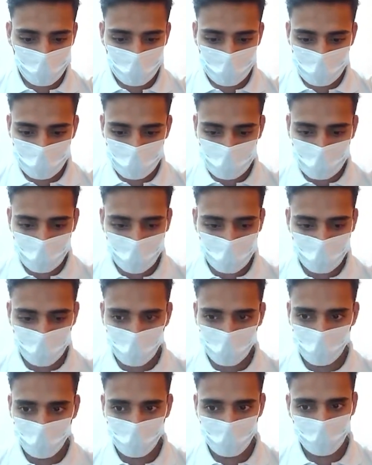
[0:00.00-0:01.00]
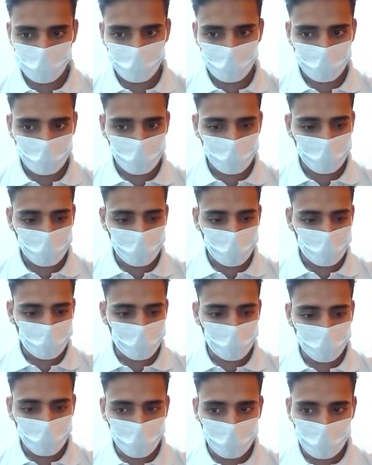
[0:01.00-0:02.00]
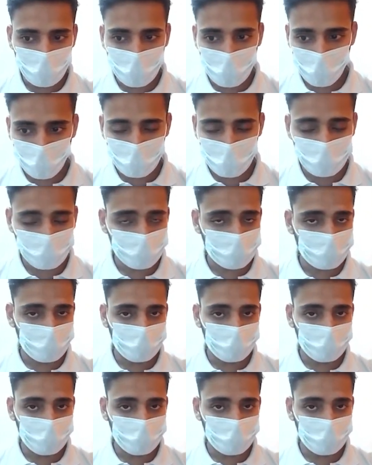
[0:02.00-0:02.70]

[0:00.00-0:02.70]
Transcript: C2, what will happen?